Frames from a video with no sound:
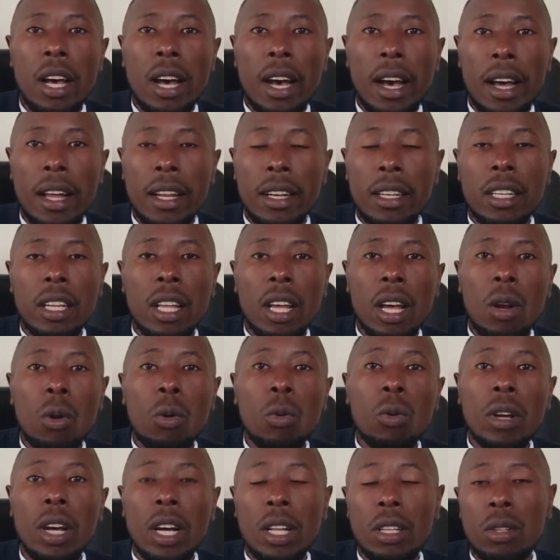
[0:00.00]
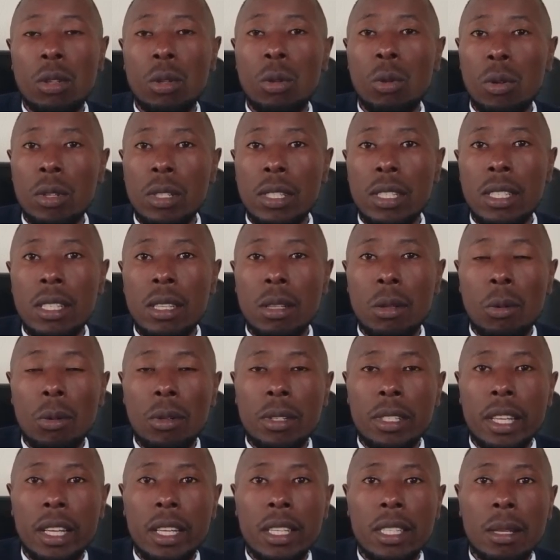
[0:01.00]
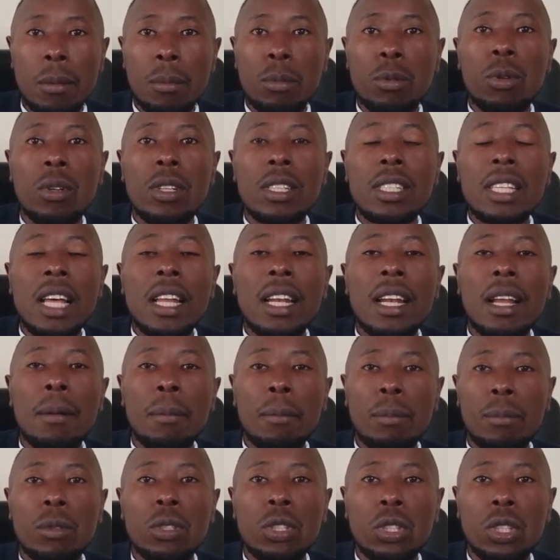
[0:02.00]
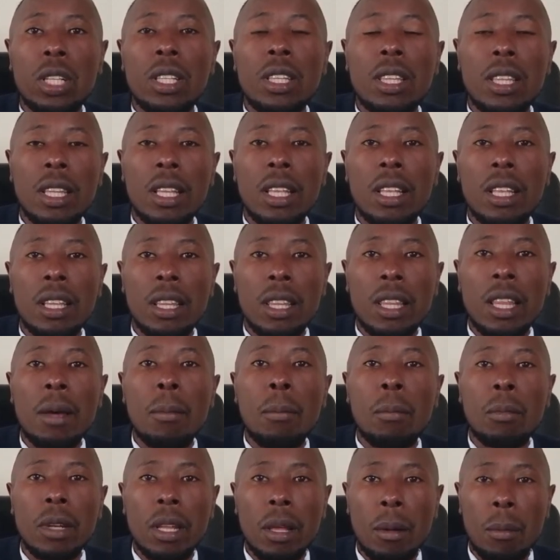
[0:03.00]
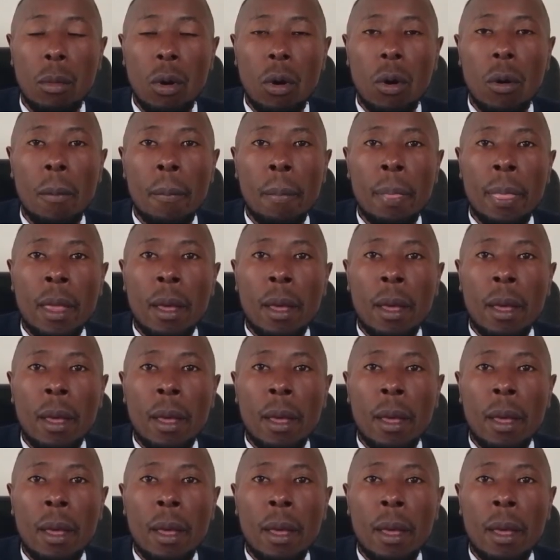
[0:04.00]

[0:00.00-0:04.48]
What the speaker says: and look at those exceptions and appreciate them the more.